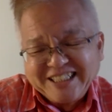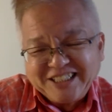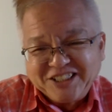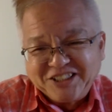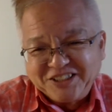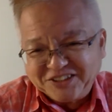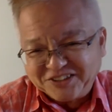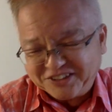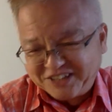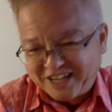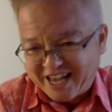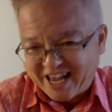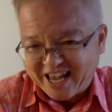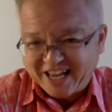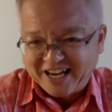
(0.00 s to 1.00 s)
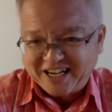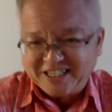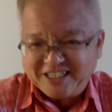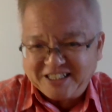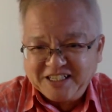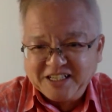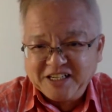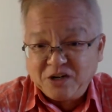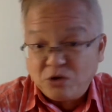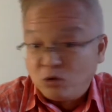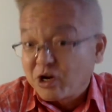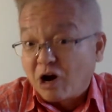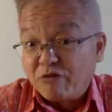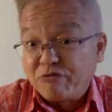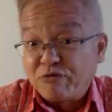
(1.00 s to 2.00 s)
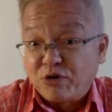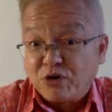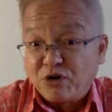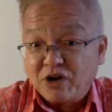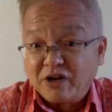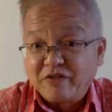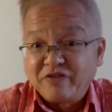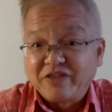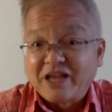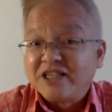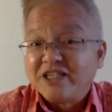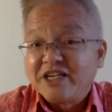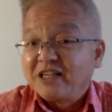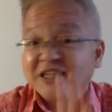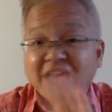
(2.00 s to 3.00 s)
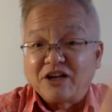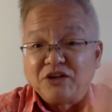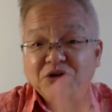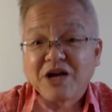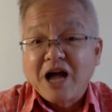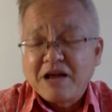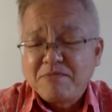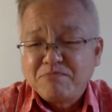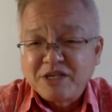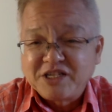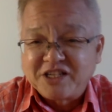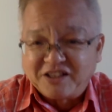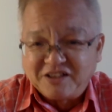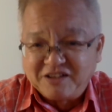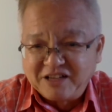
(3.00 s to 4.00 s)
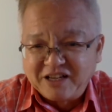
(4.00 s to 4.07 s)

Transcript: you can look out for Nanjing duck. You can't miss it.